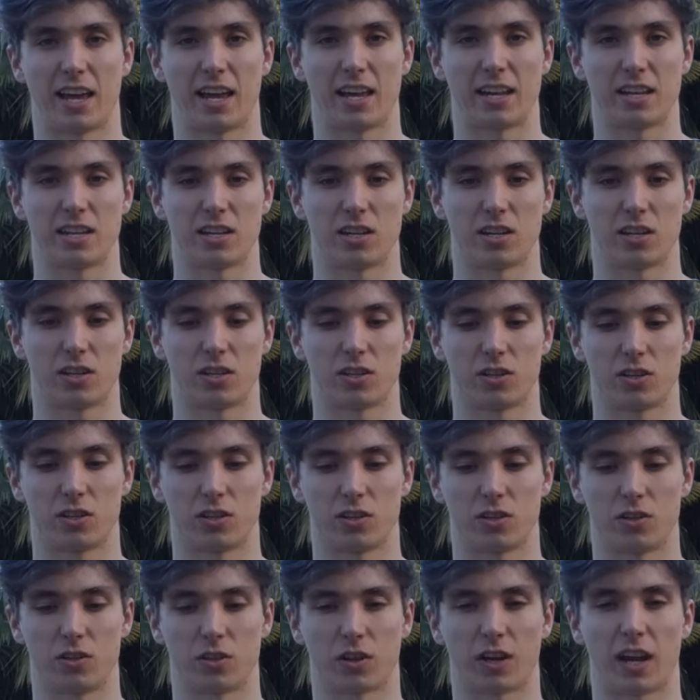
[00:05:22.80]
then
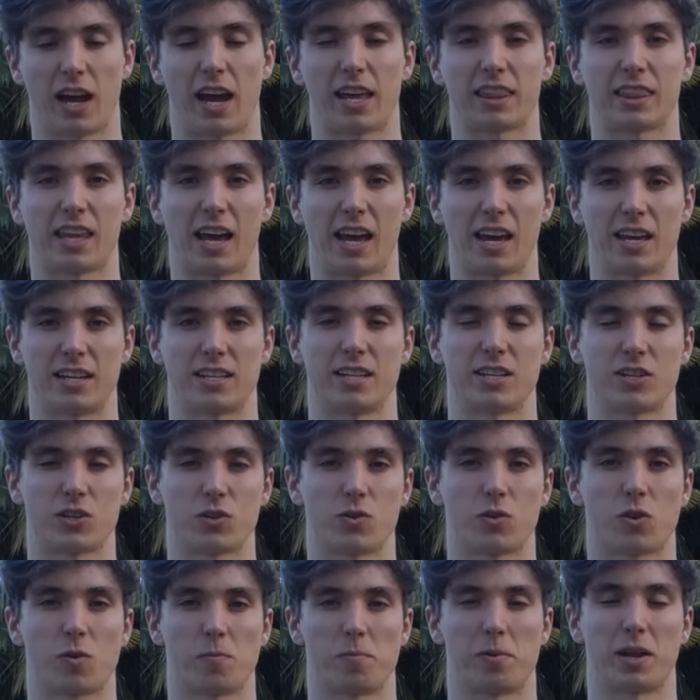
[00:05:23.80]
you're going to add that
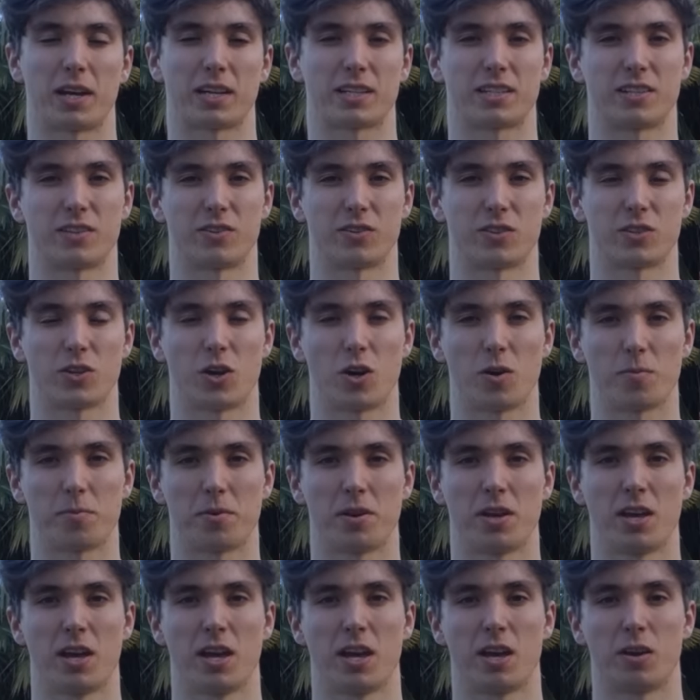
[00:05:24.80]
additional complexity on top
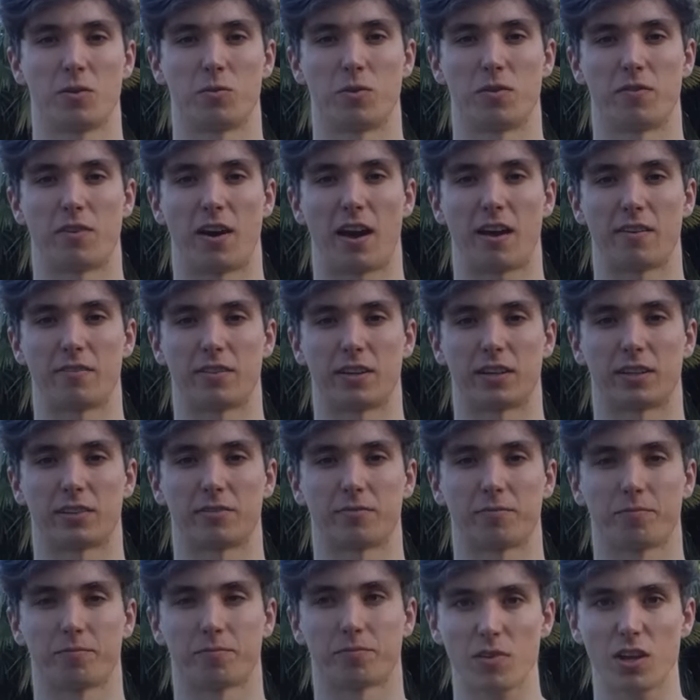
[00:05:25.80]
with having
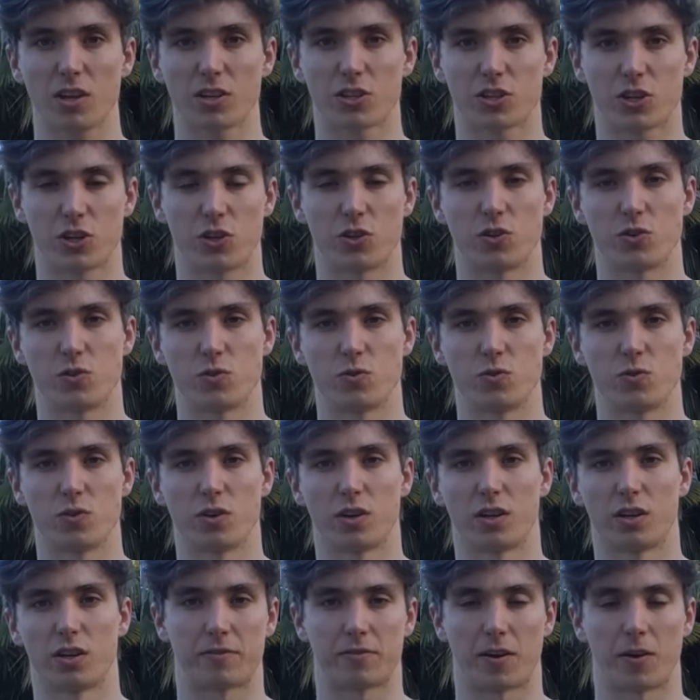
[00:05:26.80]
to
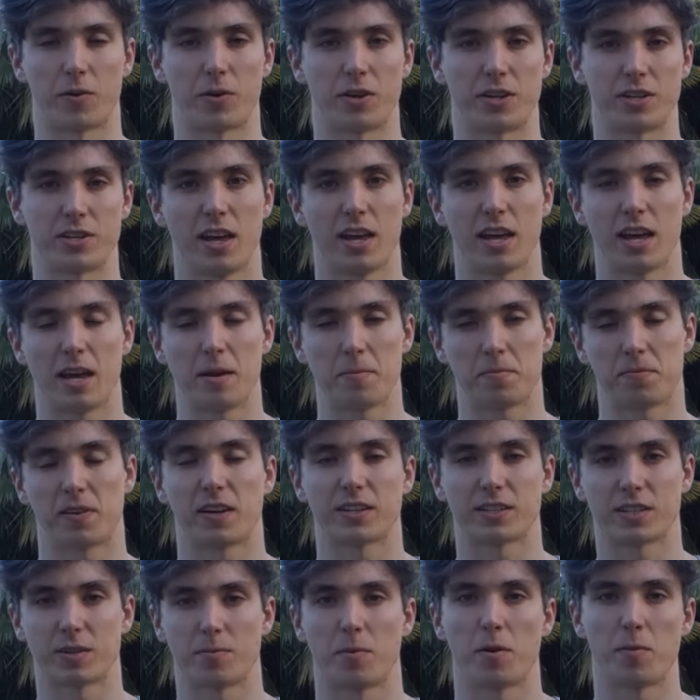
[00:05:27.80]
throw in hip
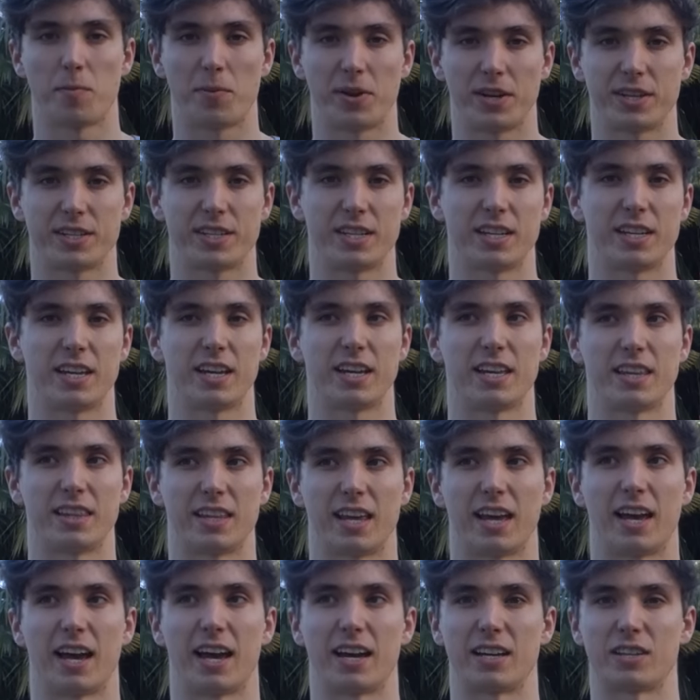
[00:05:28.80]
flexor mobility in
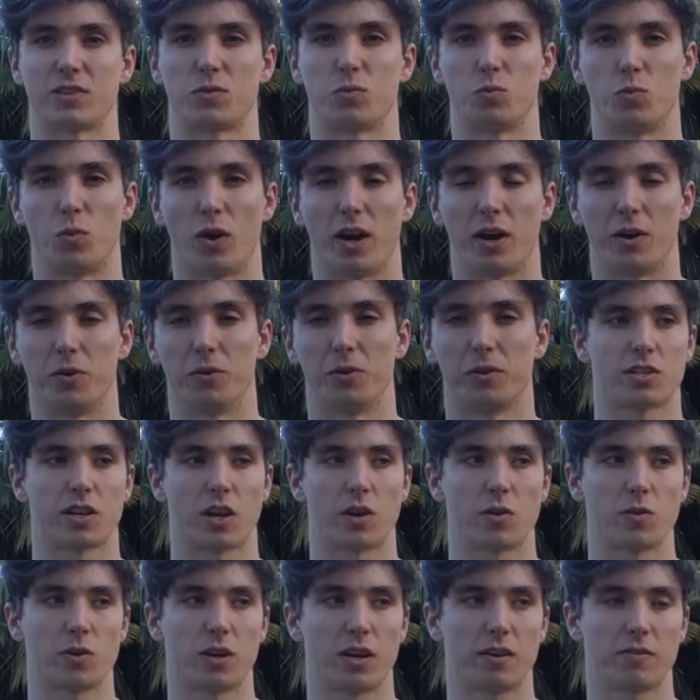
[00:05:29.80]
there as well. So
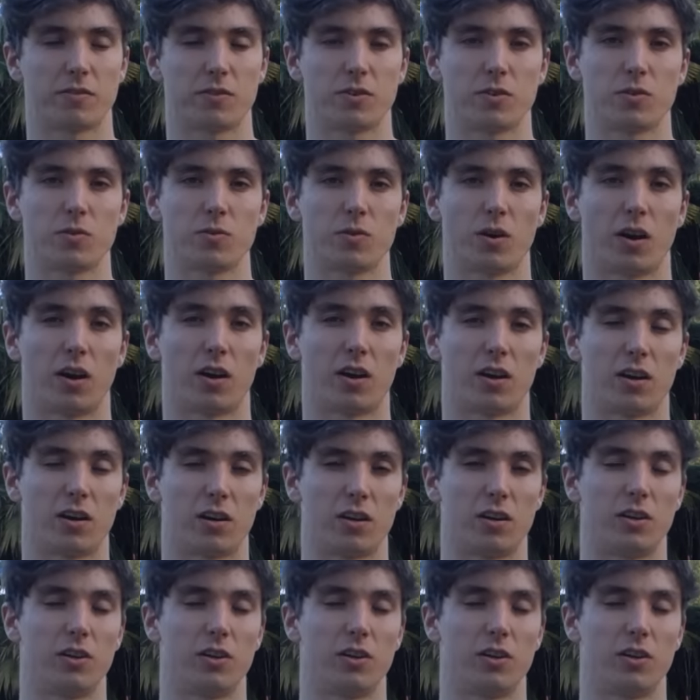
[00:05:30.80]
if you are